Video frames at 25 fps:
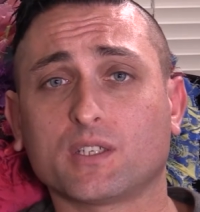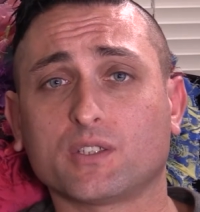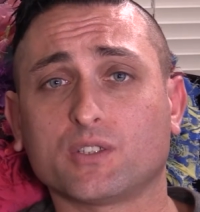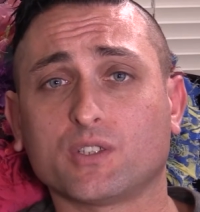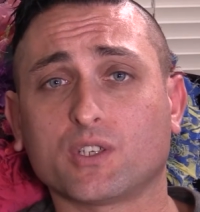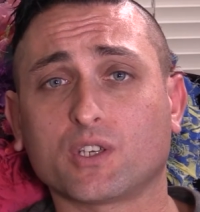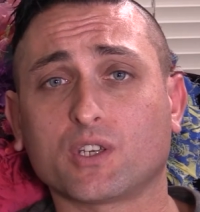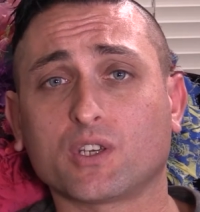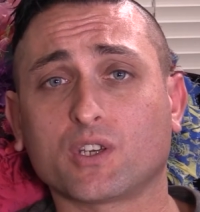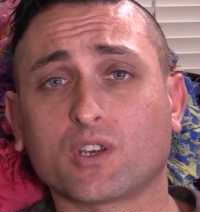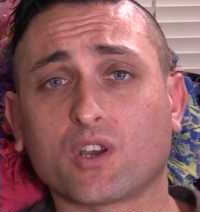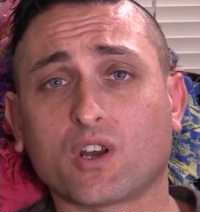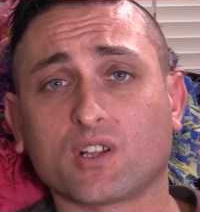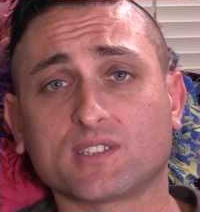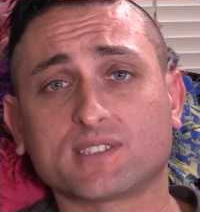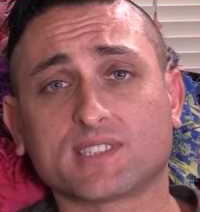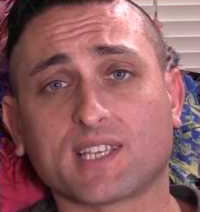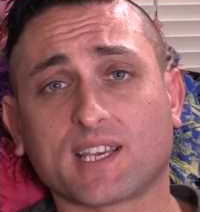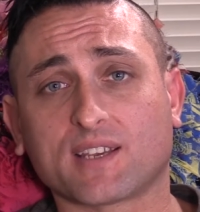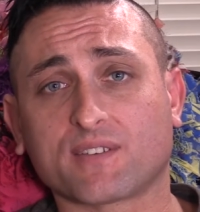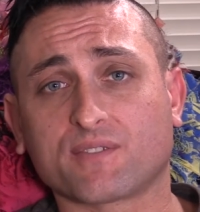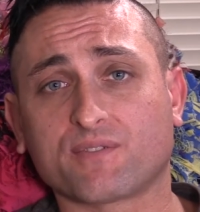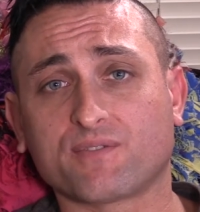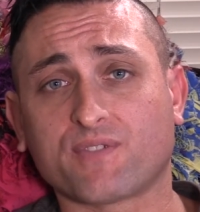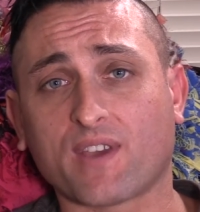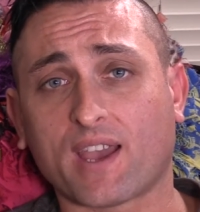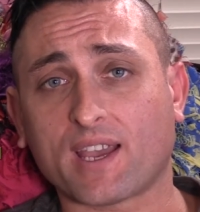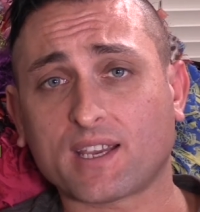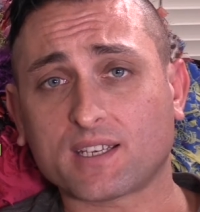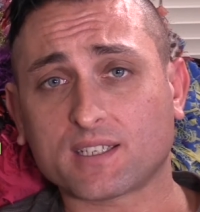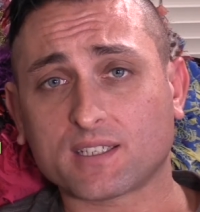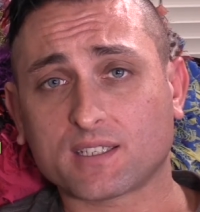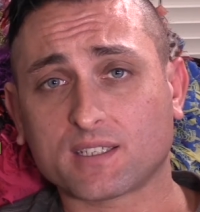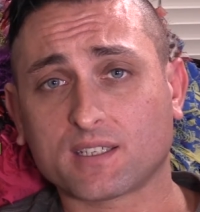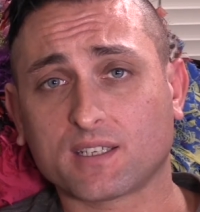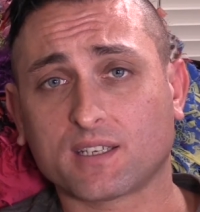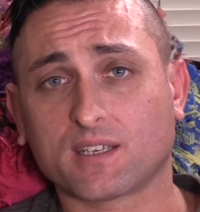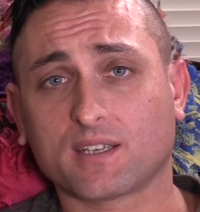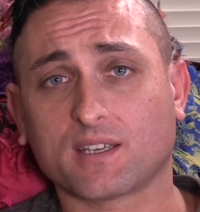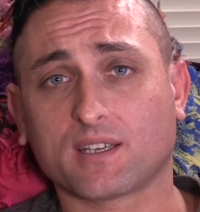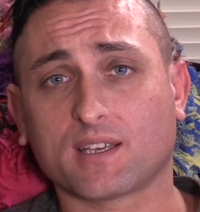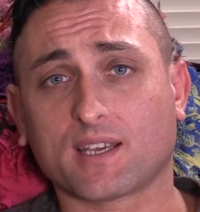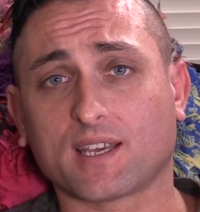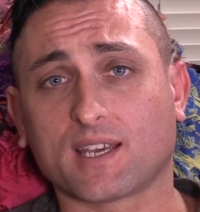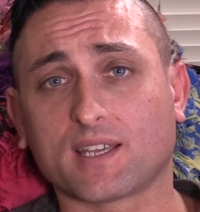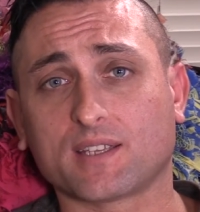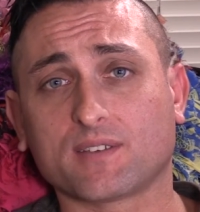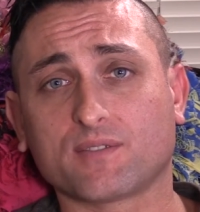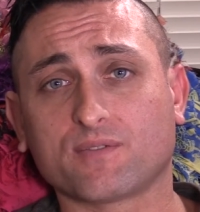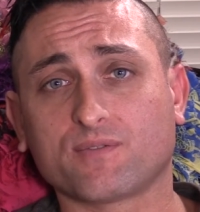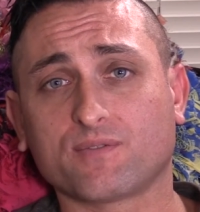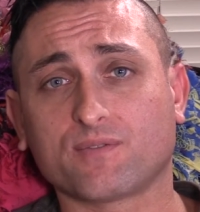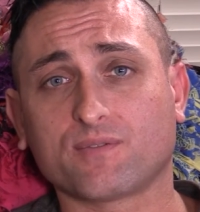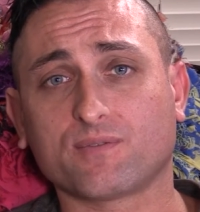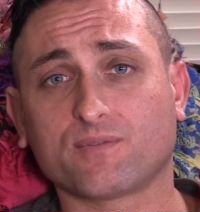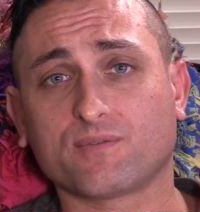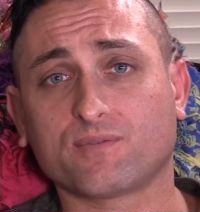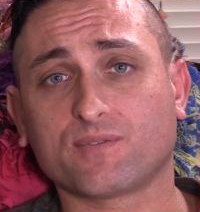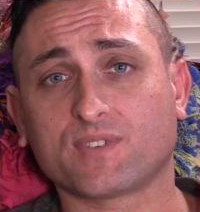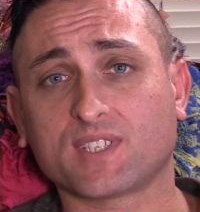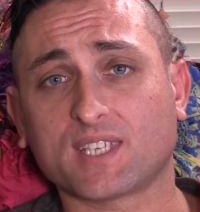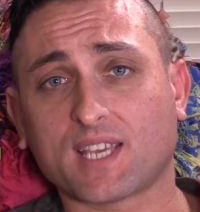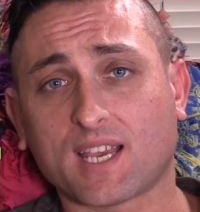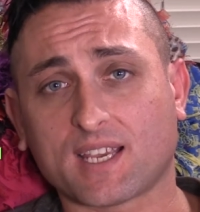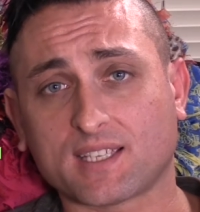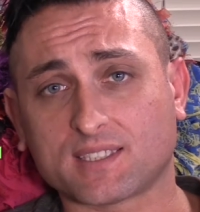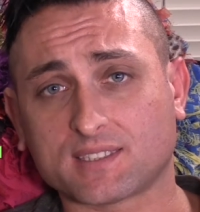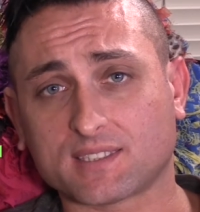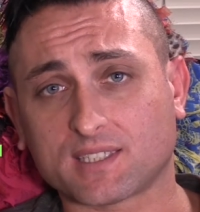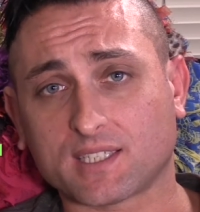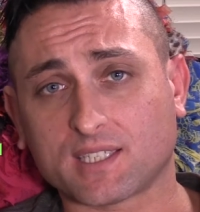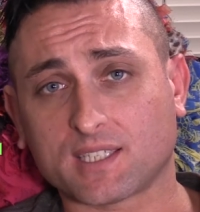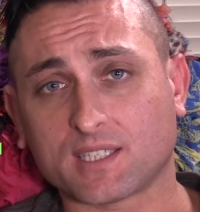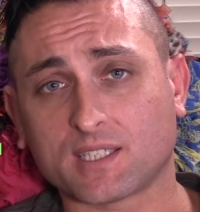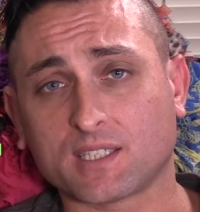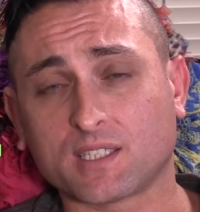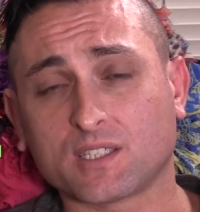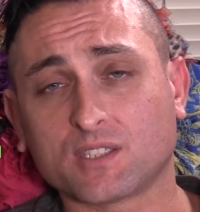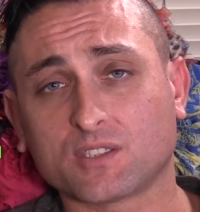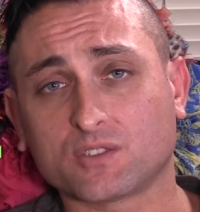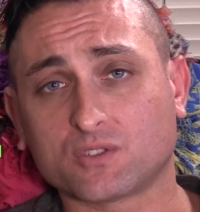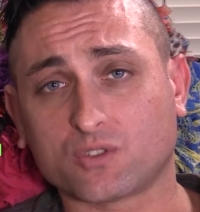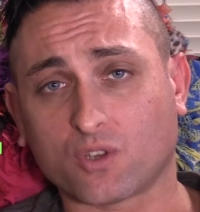you can contact VAC at vac.org.au